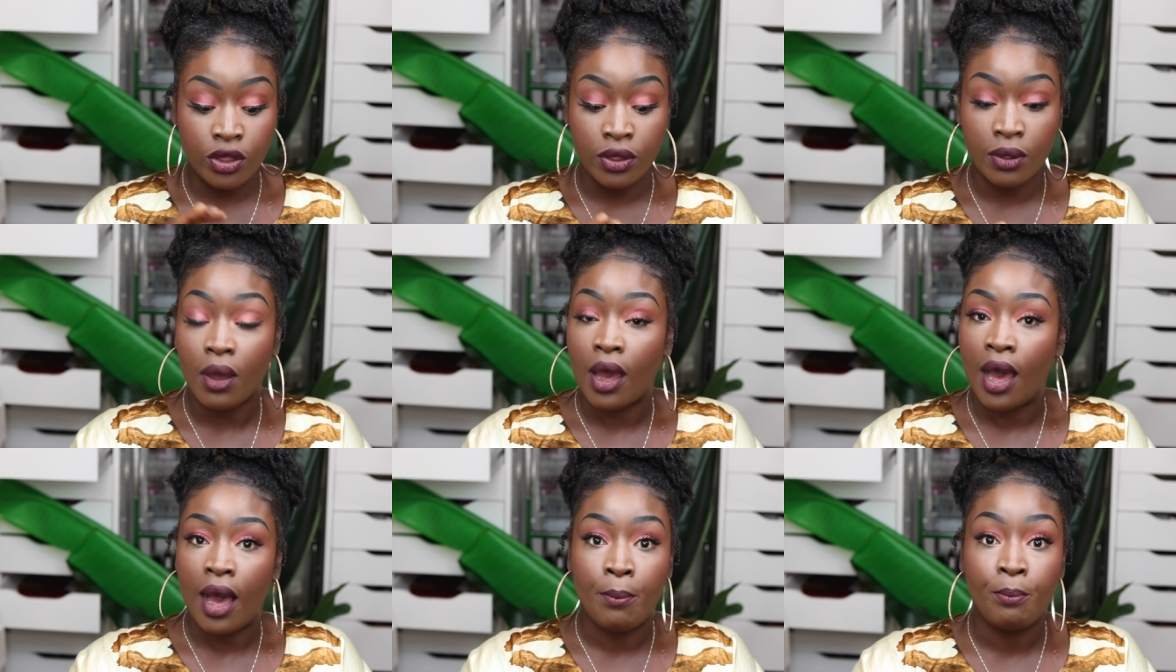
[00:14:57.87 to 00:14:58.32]

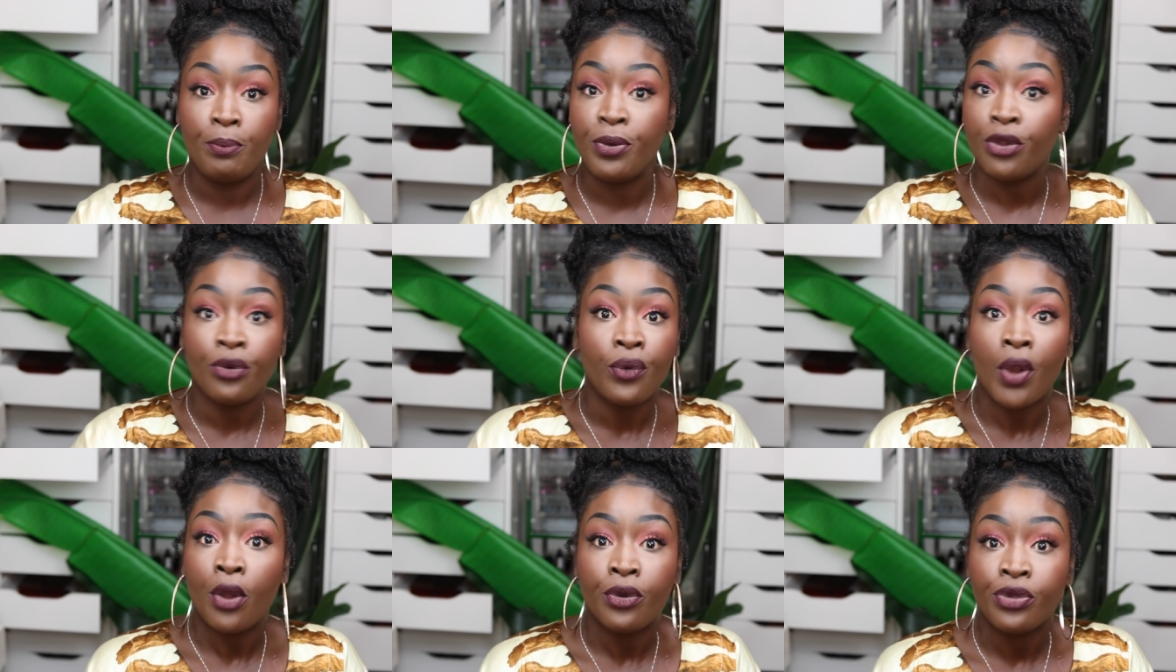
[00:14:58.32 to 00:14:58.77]
Uh,
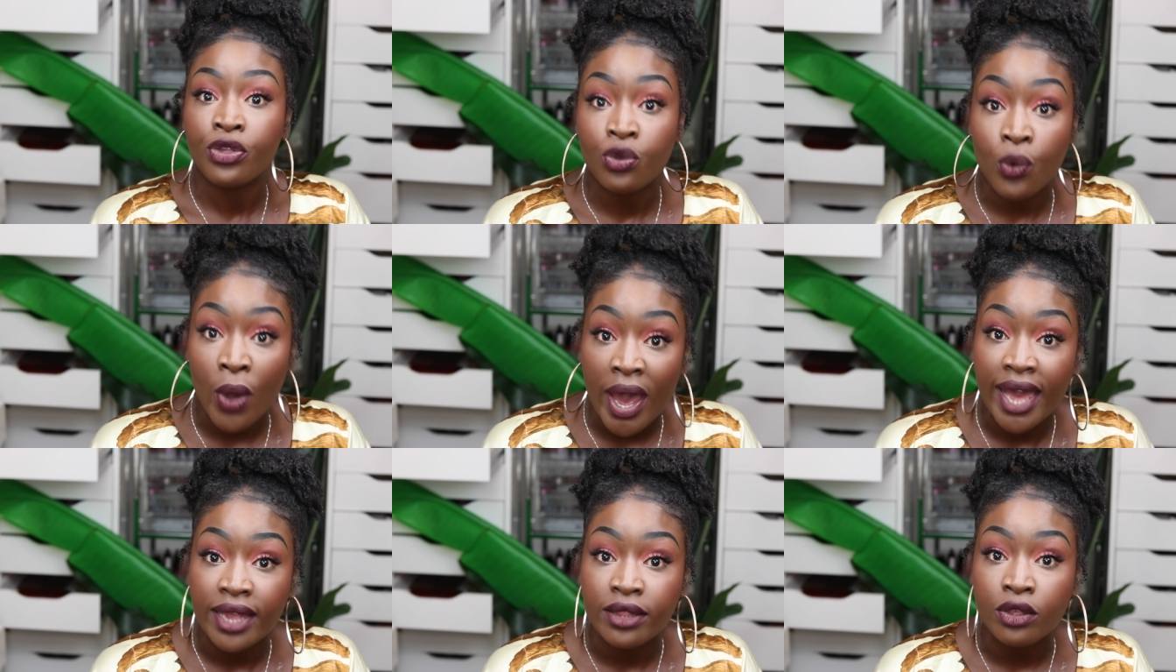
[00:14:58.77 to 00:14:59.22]
Bureau
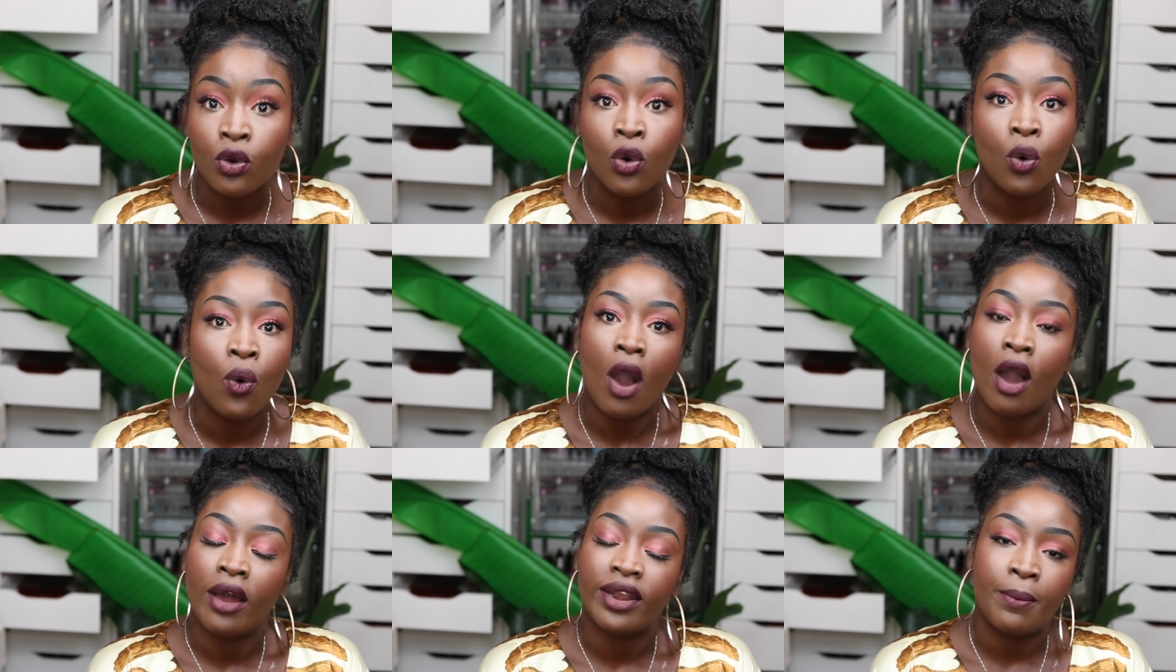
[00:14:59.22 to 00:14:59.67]
Swed,
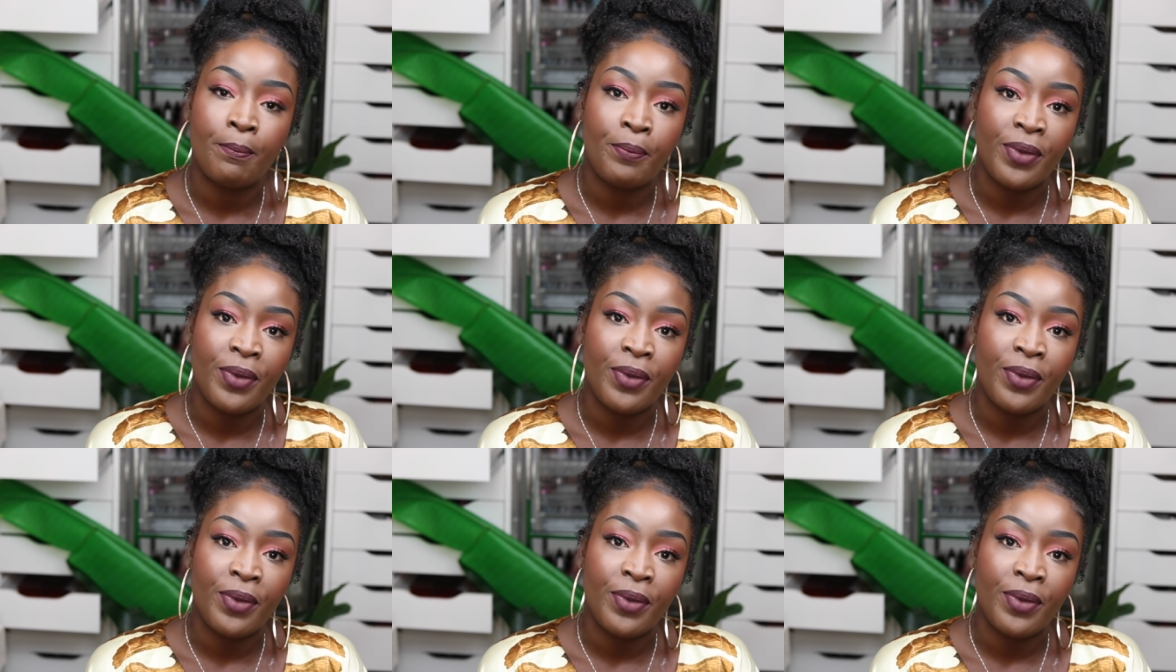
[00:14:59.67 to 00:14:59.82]
who are the